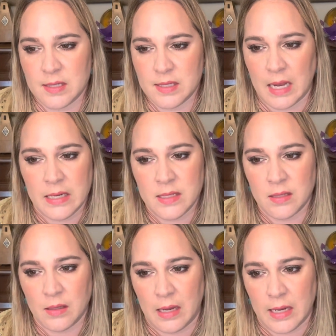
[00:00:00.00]
scent,
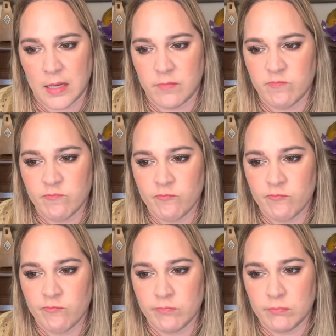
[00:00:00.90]
like
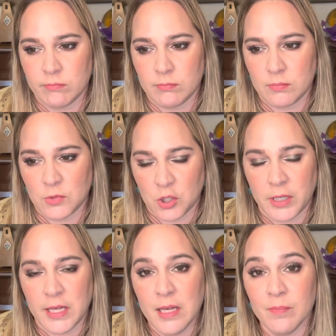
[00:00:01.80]

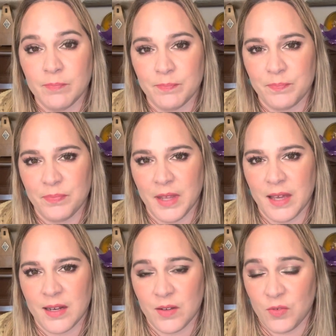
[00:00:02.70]
cookie.
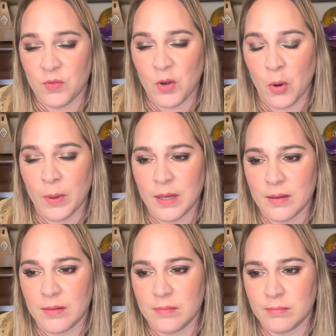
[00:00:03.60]
And if you know
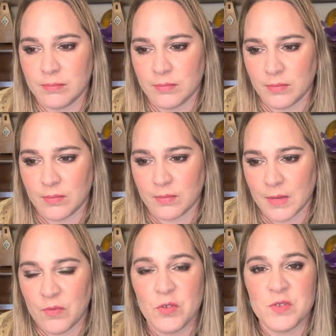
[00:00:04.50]
it,
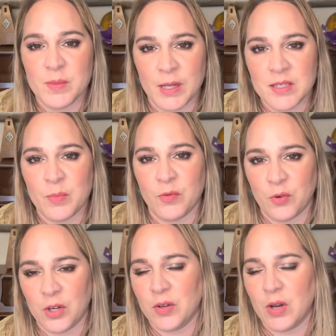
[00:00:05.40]
if you've smelt it
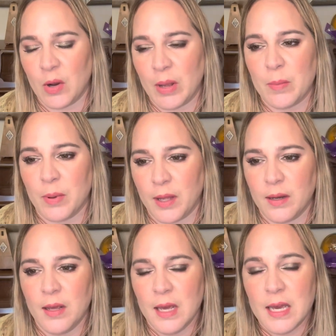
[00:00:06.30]
before, you know it, but
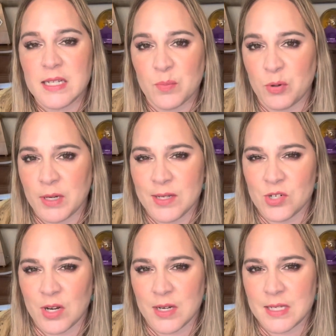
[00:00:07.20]
it's a pretty
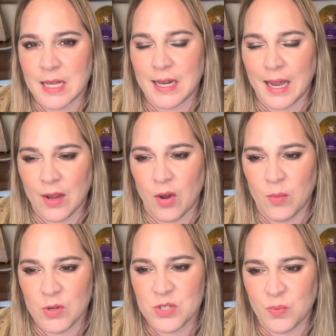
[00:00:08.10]
strong scent. I
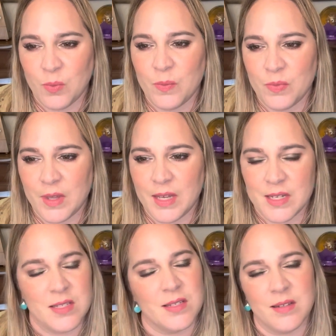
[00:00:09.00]
almost think
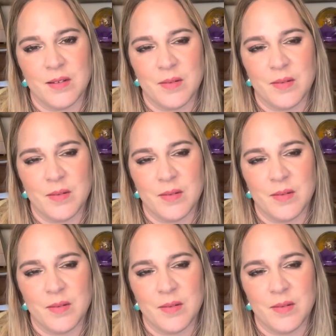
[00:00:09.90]
it's,